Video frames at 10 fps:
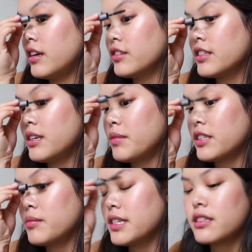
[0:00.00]
I'll just keep
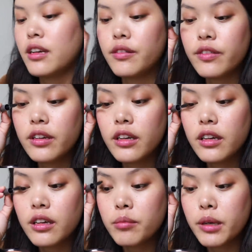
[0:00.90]
that to myself.
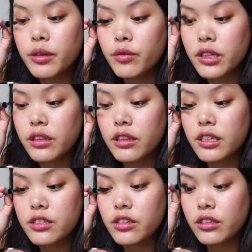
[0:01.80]
And maybe when
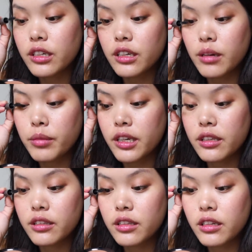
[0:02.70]
things start looking up
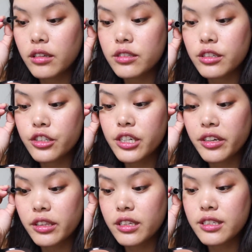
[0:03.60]
again, then I'll start
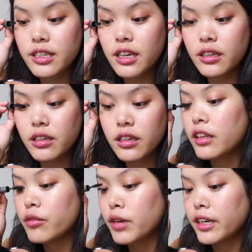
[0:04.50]
sharing things again. I
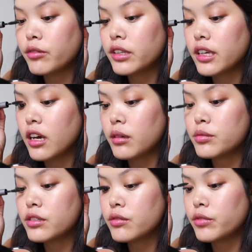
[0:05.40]
think writing really
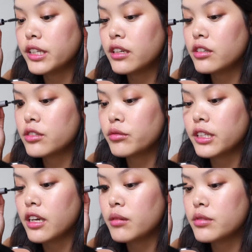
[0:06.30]
helps. Reading also
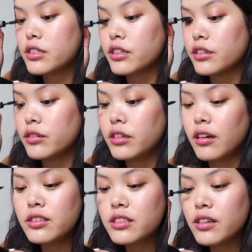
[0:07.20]
really helps too.
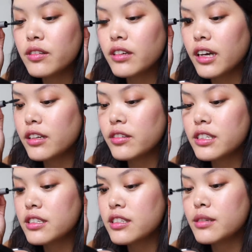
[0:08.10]
Also, I know
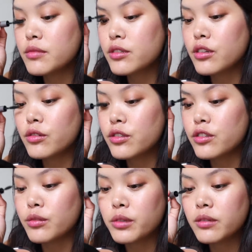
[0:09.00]
this seems so
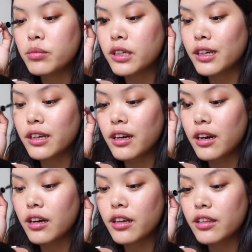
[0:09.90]
stupid,
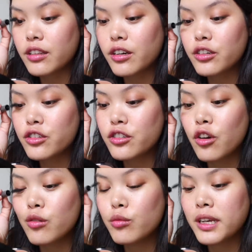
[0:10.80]
but there are
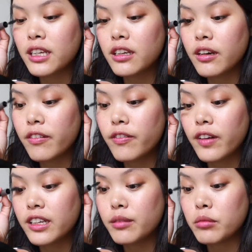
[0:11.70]
so many
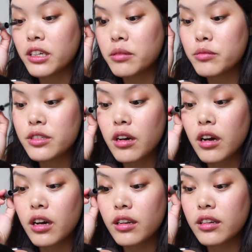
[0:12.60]
funny memes
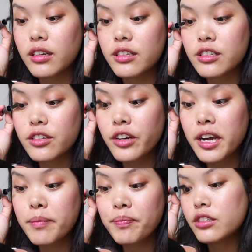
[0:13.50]
on
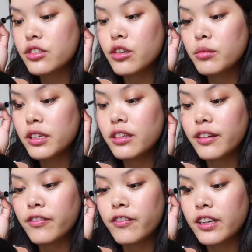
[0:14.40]
Instagram. There's so many
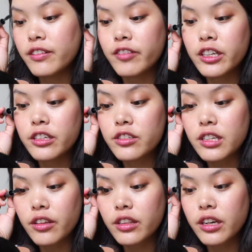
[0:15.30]
like funny videos
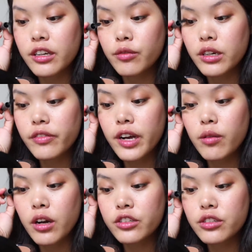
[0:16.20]
out there and whenever I
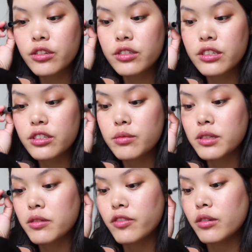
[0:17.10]
watch those, it just
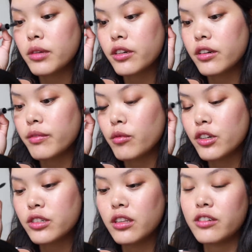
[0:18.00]
makes me feel better. I've been
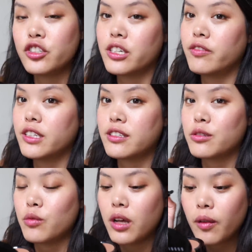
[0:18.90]
watching a lot of chick flicks
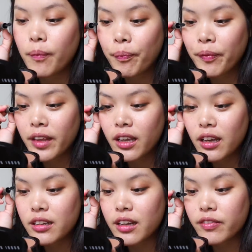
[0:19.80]
as well.
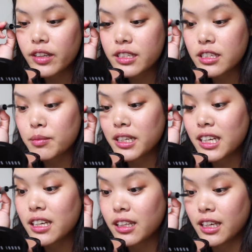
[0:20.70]
Netflix has been
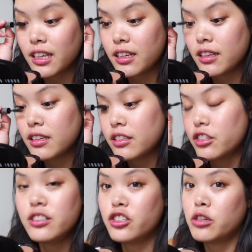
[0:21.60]
killing it.
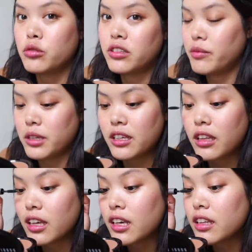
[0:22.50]
Just in general, they've been
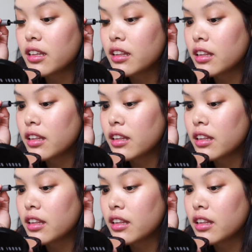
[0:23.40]
killing it.